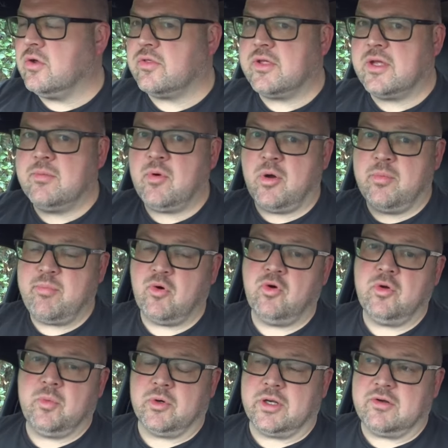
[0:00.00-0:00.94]
I think, my
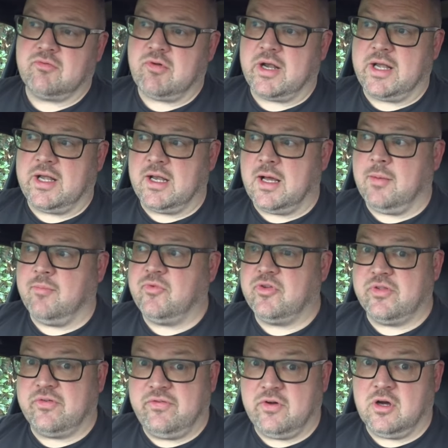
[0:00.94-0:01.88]
boy wanted running up
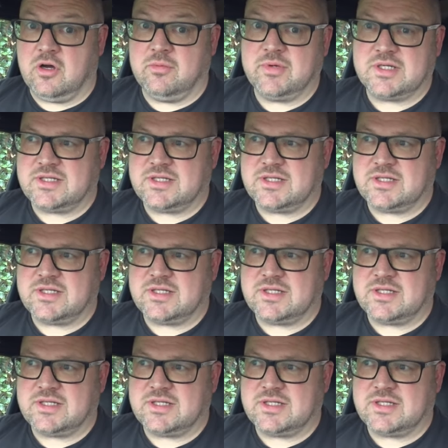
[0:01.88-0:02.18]
to the farm